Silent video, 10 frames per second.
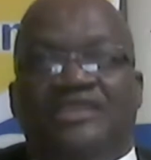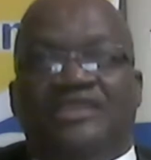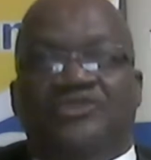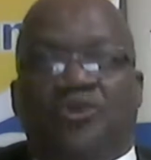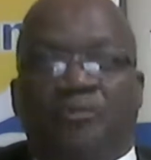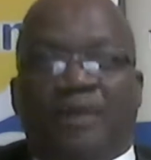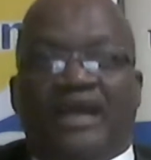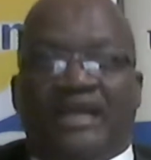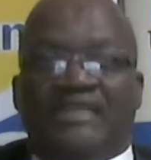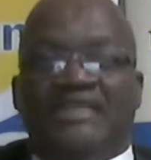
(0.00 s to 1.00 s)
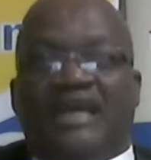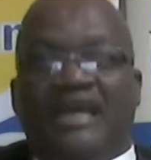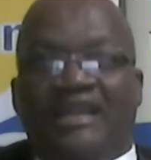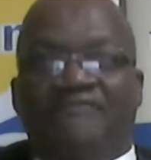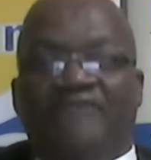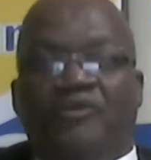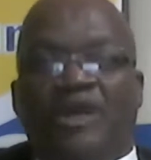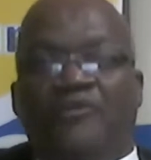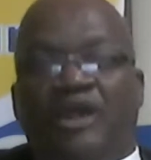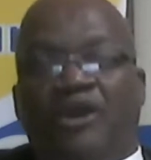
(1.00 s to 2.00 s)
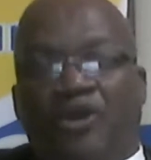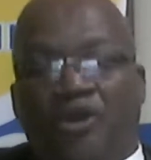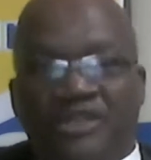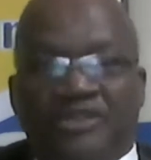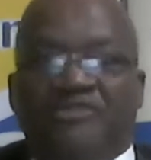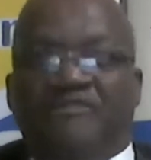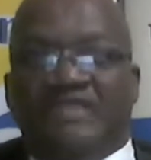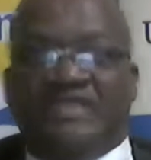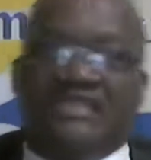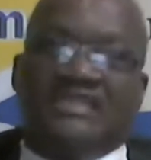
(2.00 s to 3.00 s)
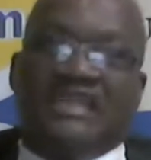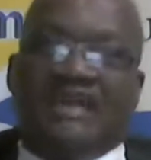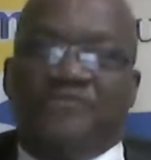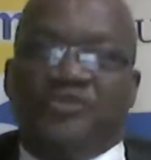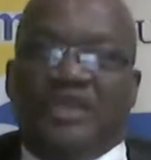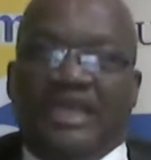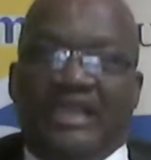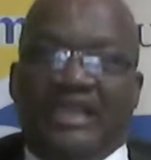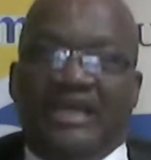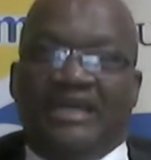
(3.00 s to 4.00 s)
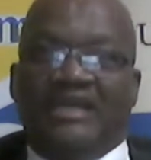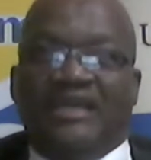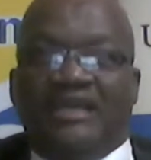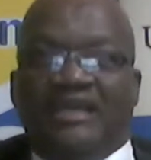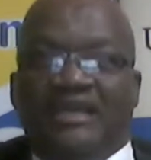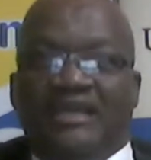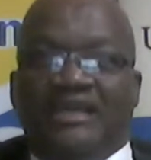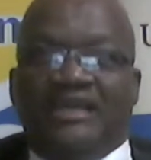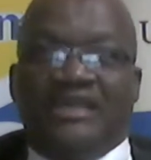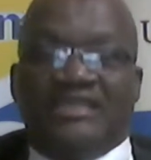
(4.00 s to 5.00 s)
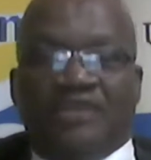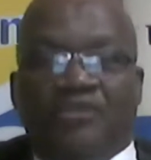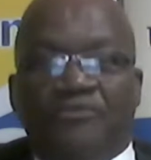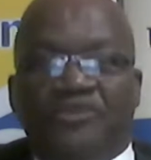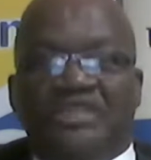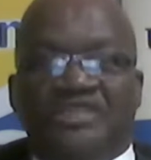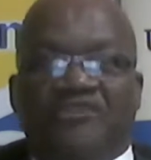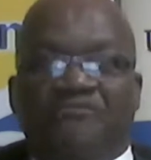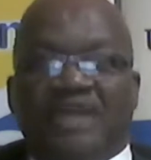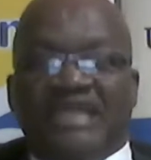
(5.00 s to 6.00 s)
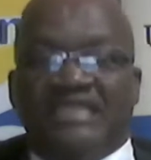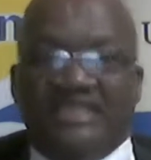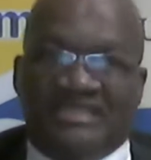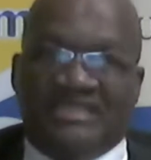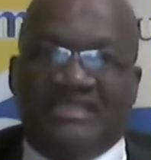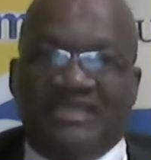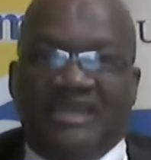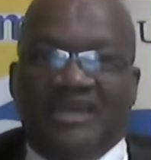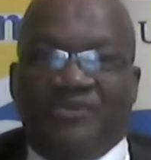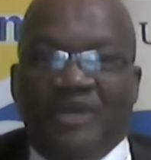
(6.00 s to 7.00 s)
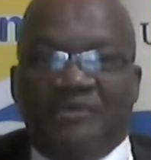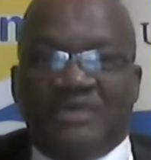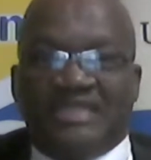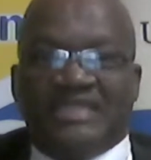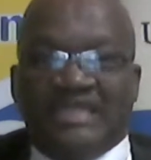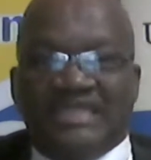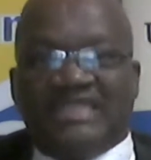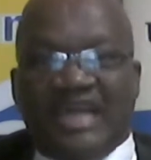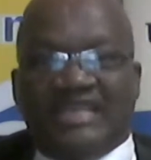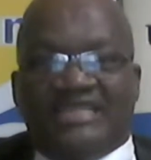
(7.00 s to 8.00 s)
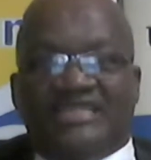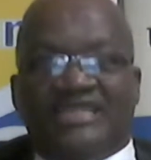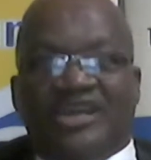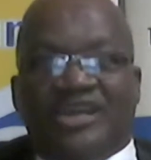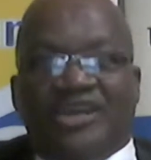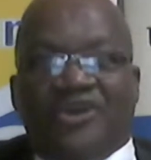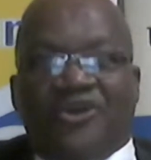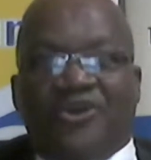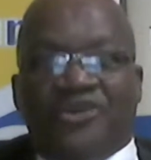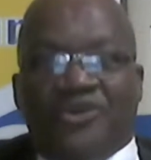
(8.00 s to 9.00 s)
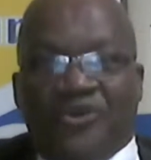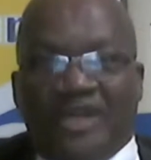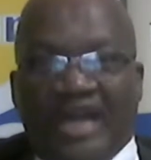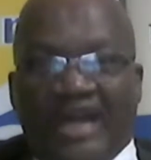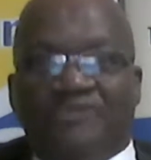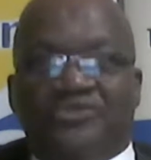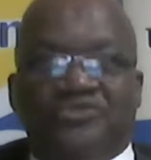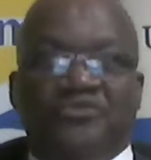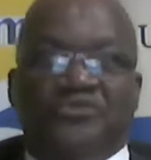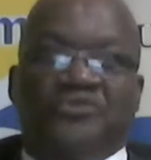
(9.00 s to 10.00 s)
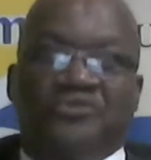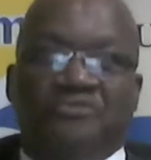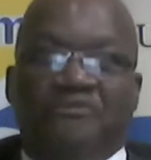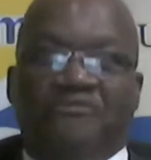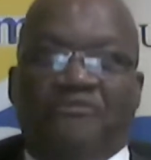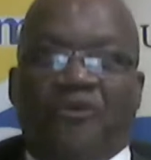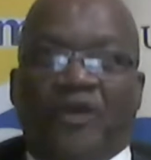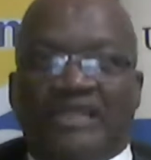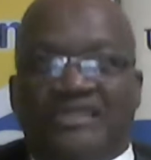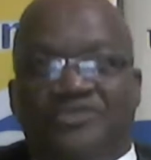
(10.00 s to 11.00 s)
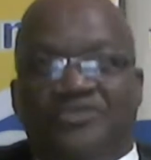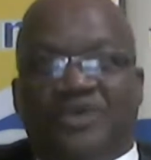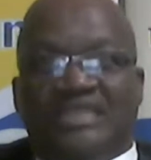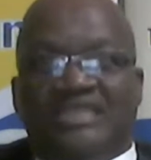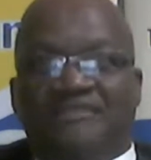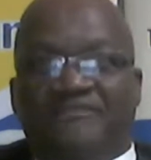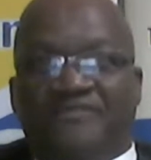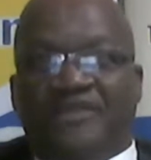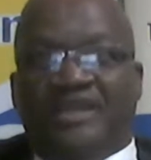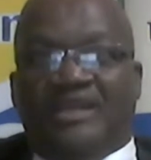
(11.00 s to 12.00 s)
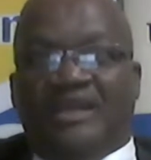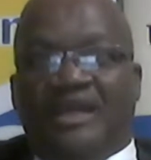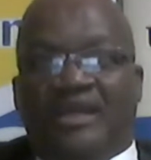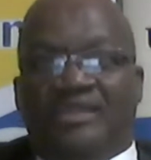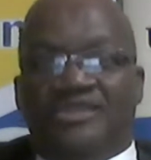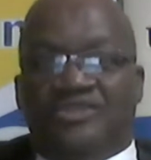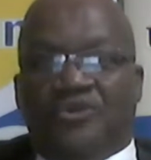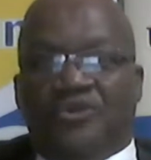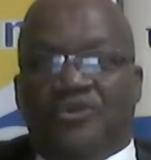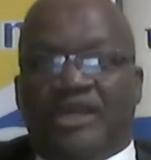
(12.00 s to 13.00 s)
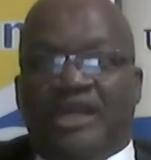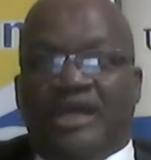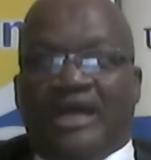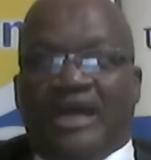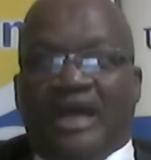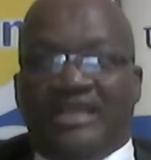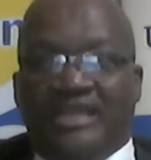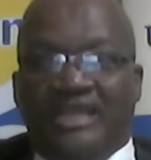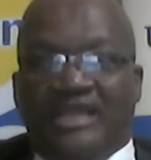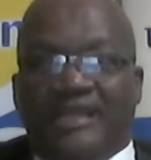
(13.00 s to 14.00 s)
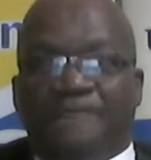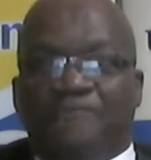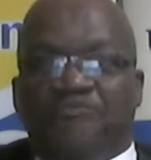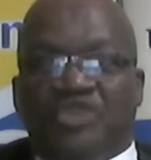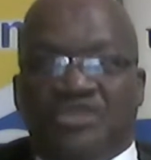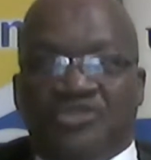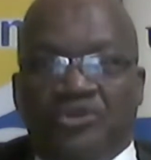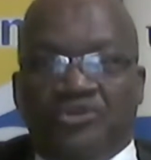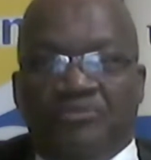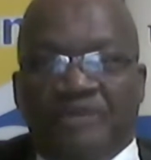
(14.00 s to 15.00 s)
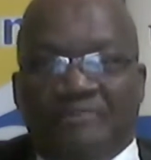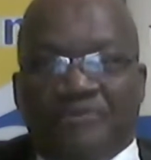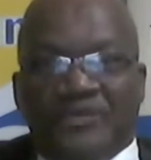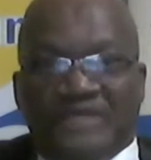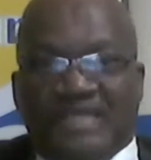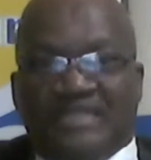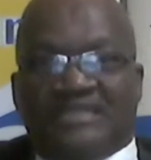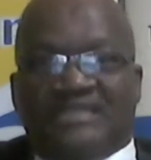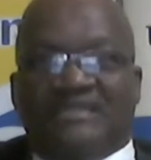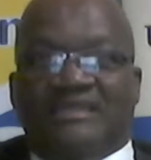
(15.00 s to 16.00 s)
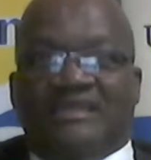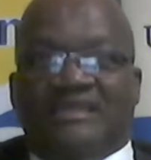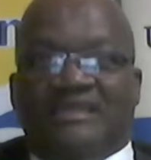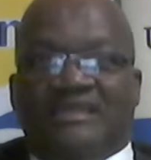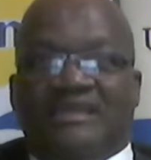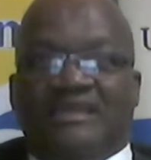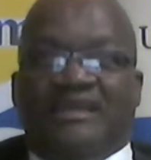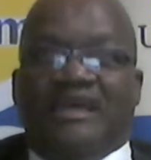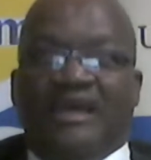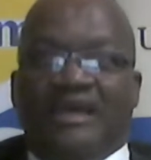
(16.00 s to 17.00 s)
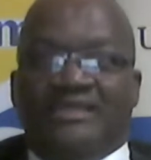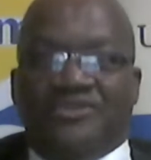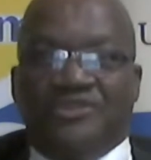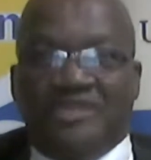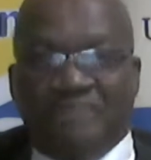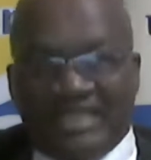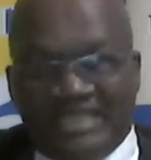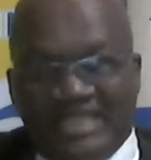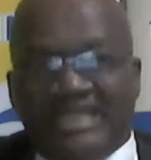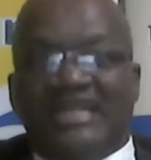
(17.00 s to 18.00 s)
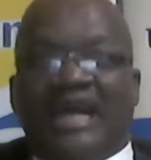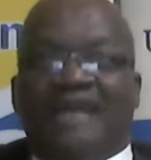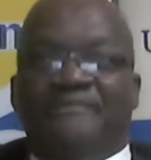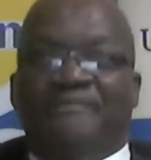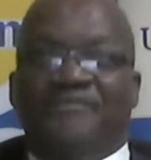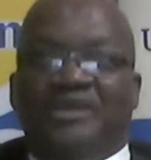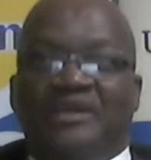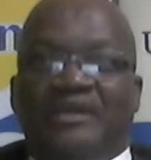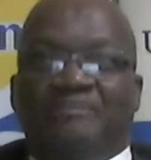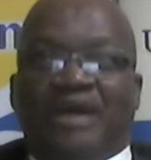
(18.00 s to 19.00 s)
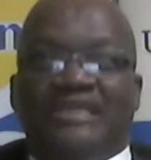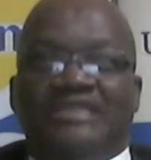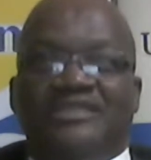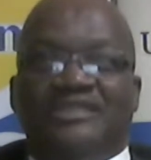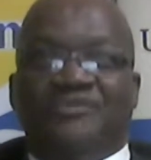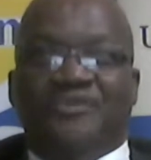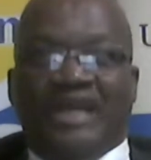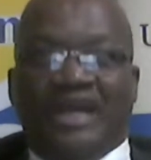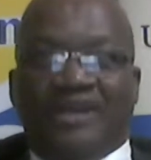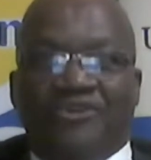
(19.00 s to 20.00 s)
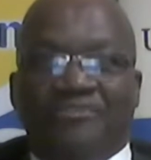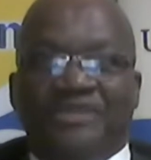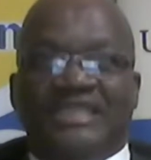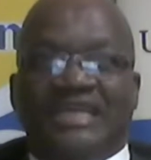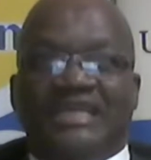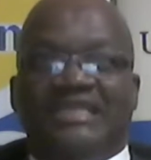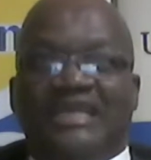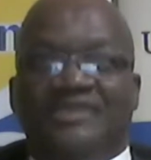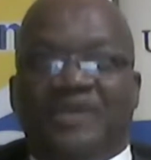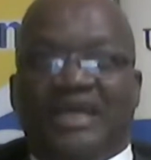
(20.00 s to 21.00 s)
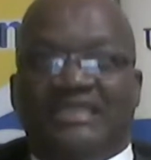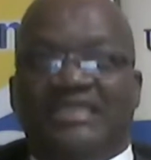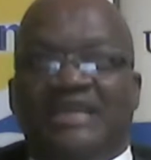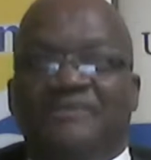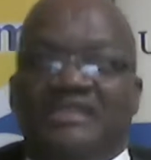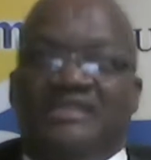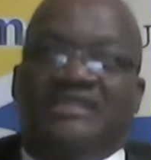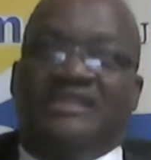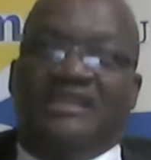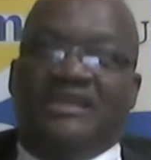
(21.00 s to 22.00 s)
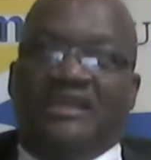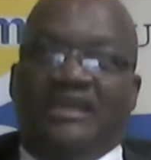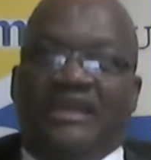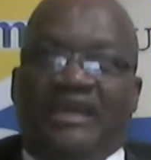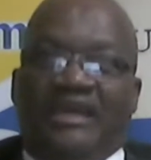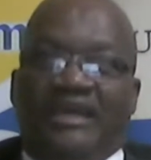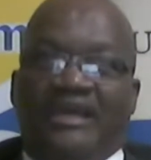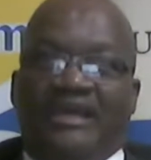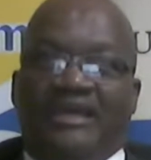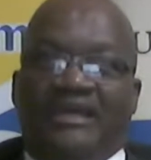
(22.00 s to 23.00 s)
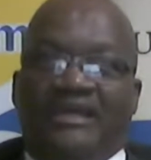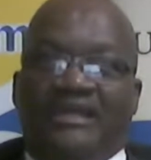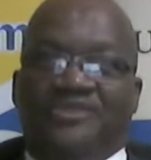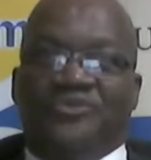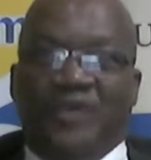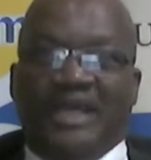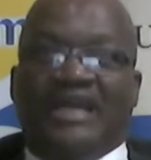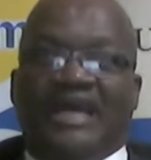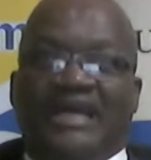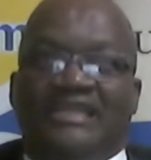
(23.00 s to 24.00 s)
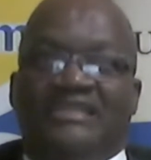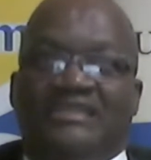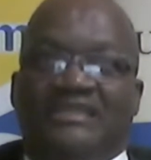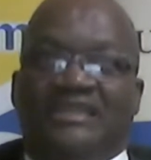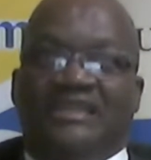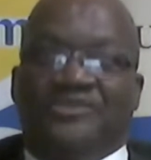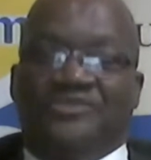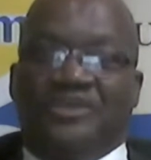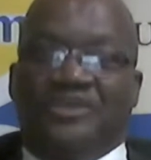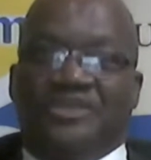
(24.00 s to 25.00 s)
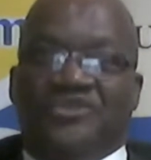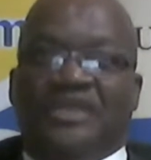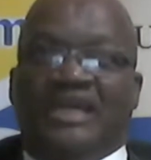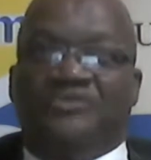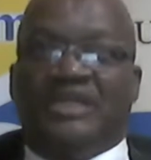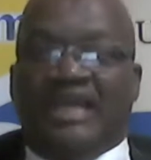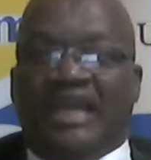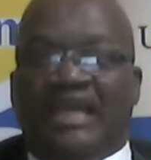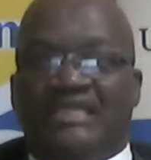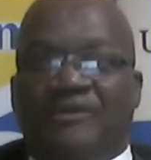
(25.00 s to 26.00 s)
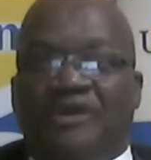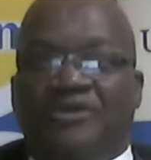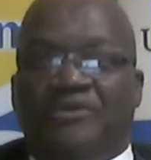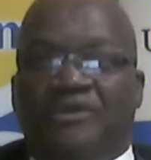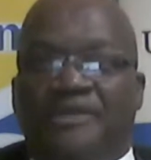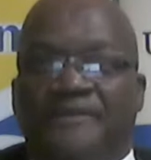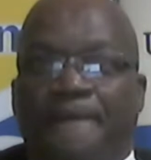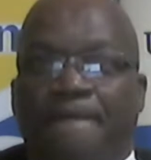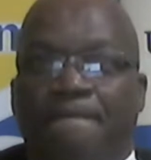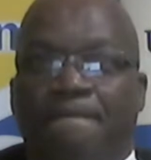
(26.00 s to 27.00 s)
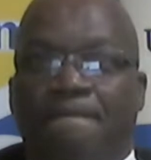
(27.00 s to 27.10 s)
at COPAL at a higher level where all the universities come together as a community of practice, where we strategize on how to move forward to achieve this goal. I think it's going to be a process. It might take time, but we are committed and we are determined to work hard to ensure that we realize our goal.